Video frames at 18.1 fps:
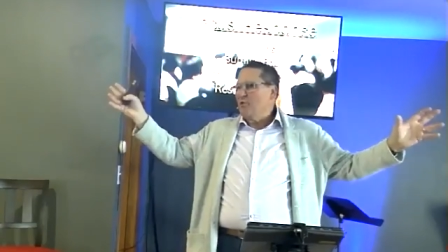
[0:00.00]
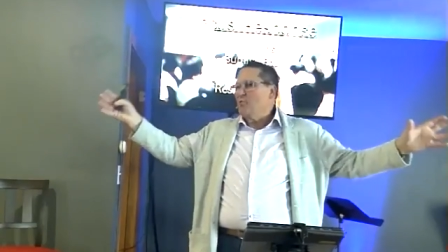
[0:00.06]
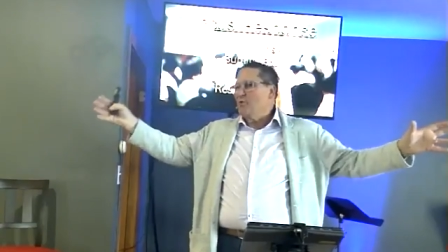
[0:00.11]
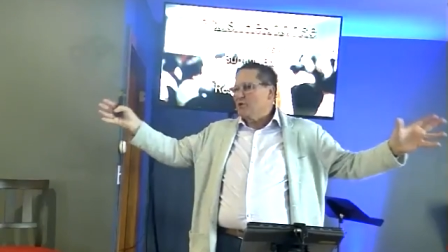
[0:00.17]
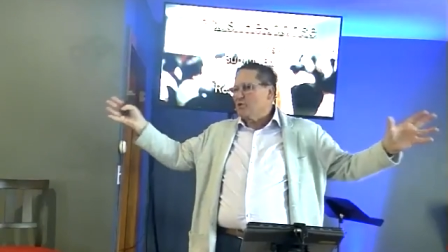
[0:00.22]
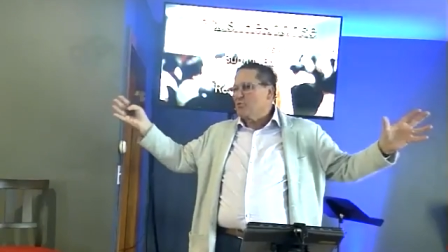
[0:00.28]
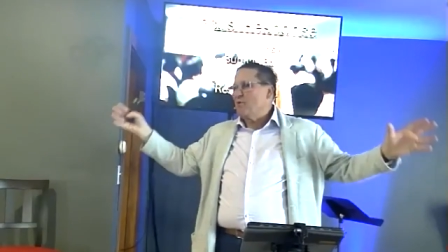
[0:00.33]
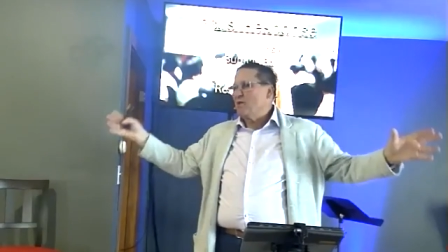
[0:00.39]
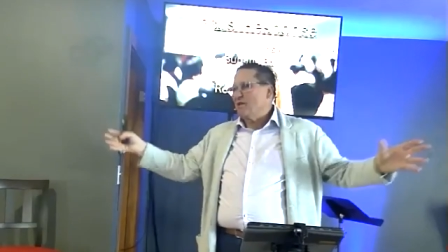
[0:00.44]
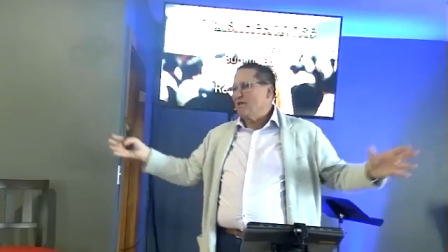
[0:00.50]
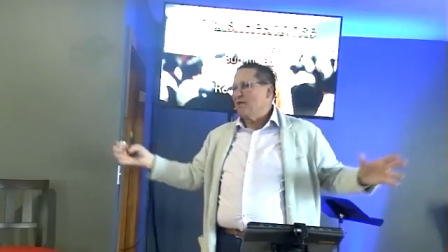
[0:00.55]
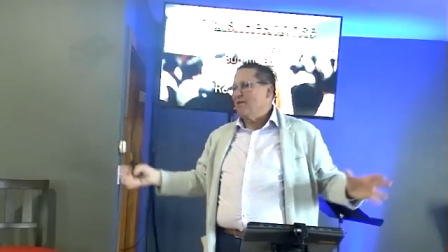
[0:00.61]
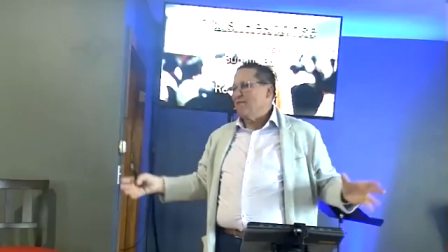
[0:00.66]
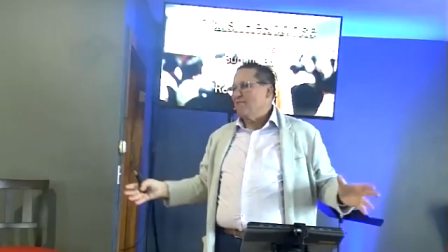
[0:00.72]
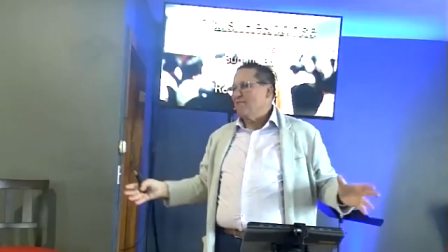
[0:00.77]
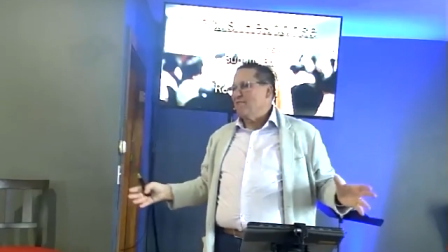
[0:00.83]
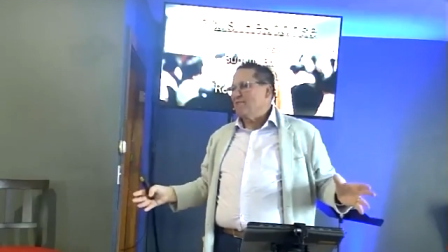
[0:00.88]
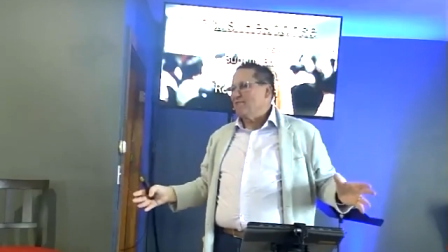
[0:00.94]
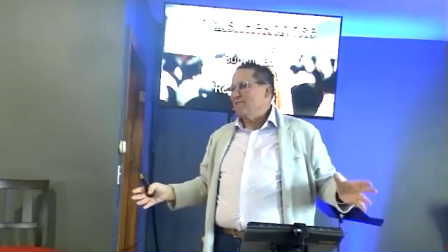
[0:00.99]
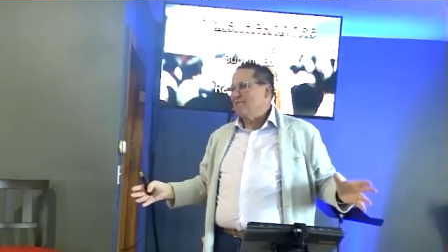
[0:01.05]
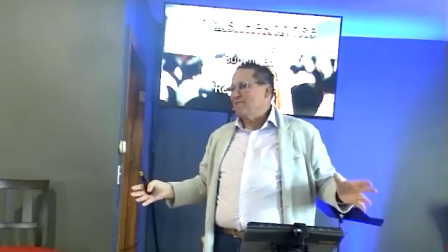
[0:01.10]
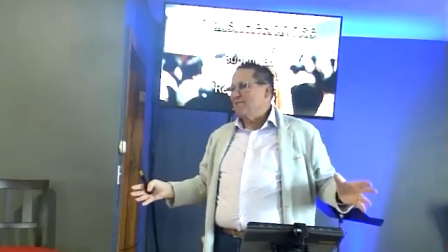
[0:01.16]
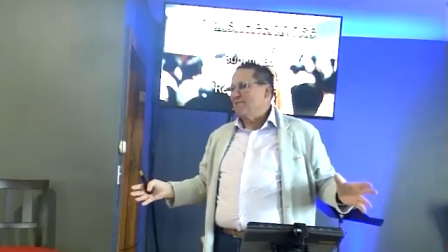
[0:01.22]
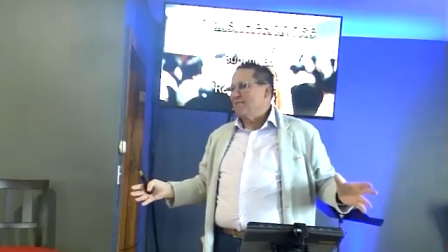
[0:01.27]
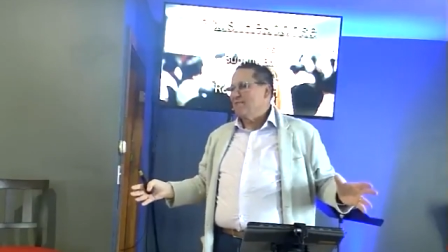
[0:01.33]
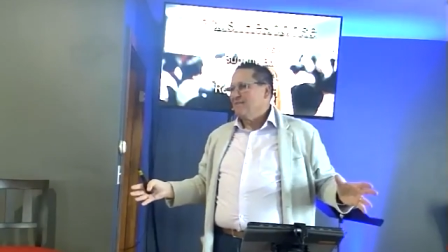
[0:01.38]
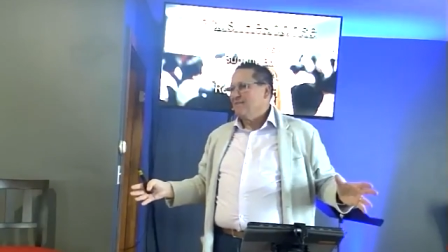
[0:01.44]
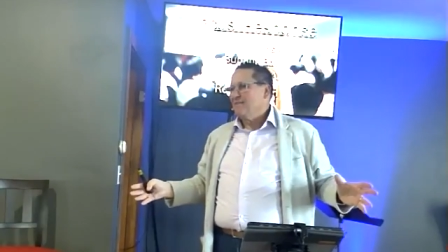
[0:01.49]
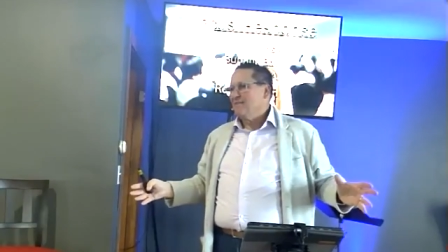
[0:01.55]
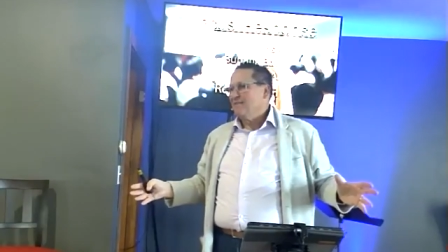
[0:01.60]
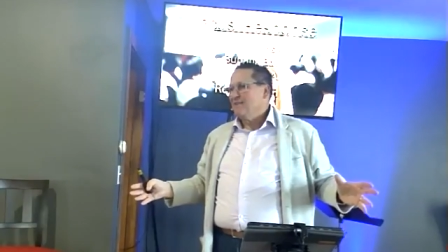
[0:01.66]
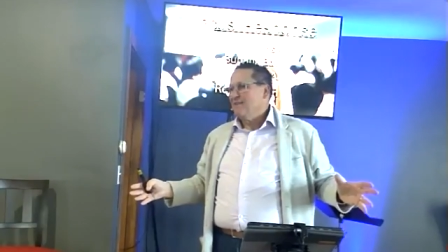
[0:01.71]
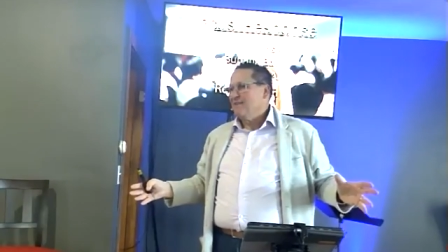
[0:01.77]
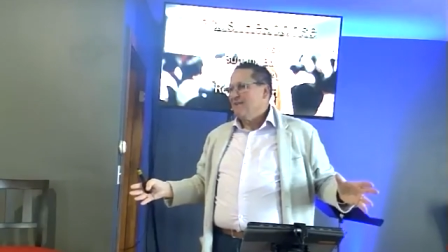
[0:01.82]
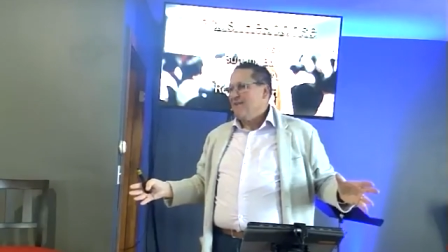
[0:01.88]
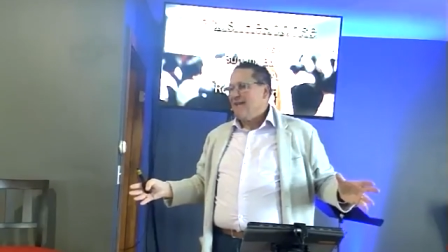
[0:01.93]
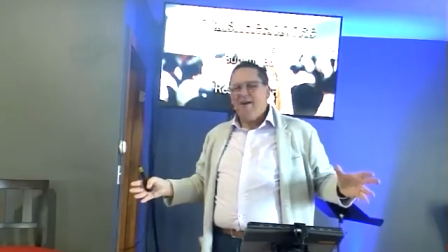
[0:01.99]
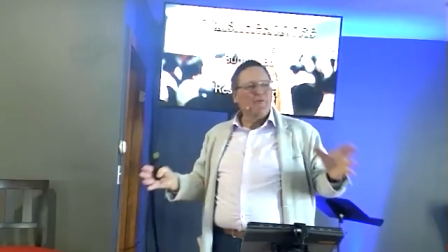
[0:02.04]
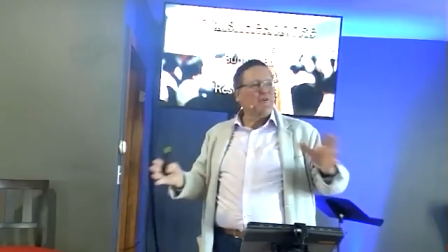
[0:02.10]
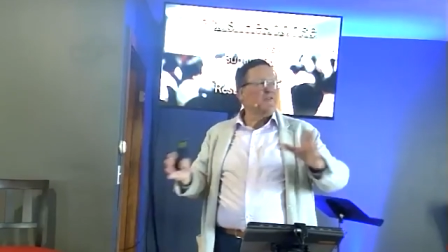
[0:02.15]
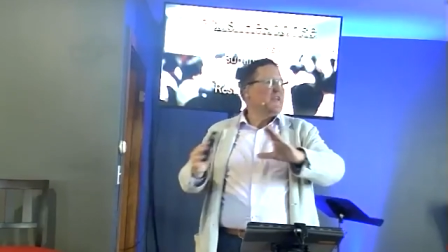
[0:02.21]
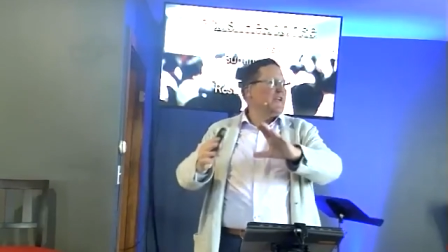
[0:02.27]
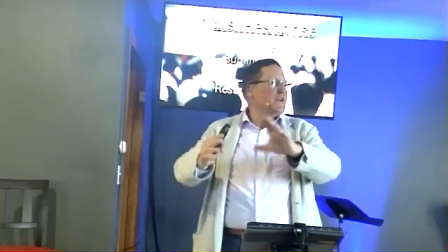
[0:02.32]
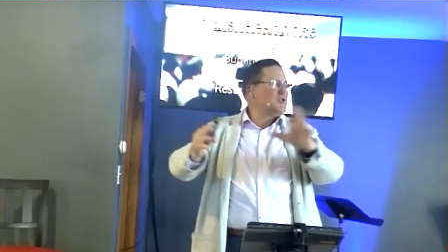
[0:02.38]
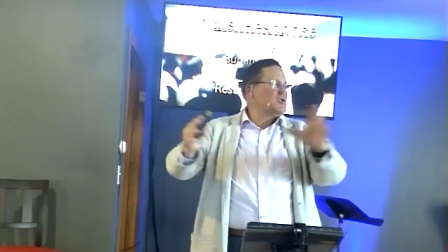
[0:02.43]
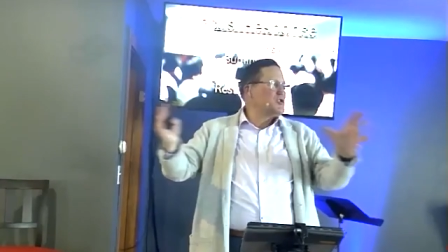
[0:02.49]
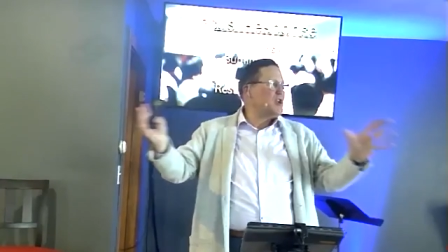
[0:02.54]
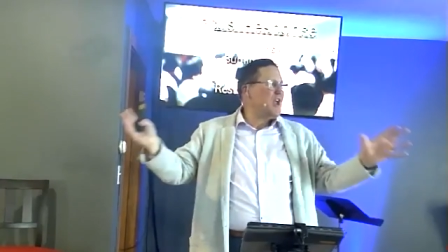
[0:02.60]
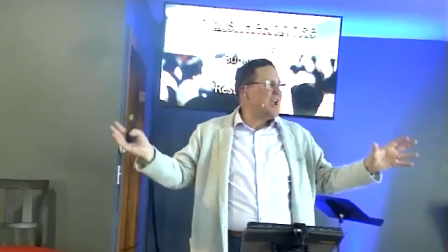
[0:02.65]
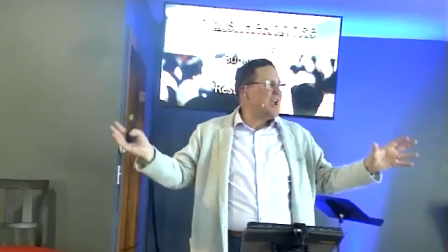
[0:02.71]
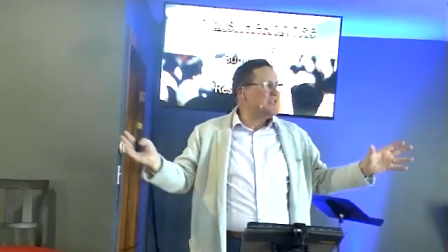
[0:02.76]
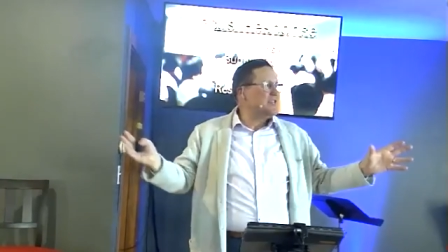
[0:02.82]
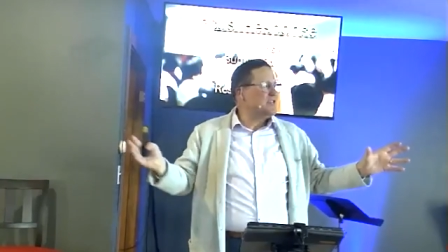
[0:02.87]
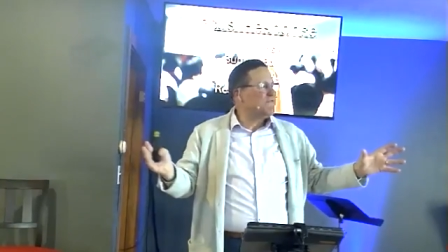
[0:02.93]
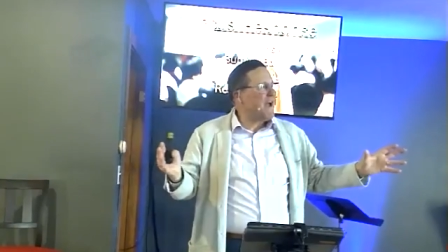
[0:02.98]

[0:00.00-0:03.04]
in which we live. Everything has changed.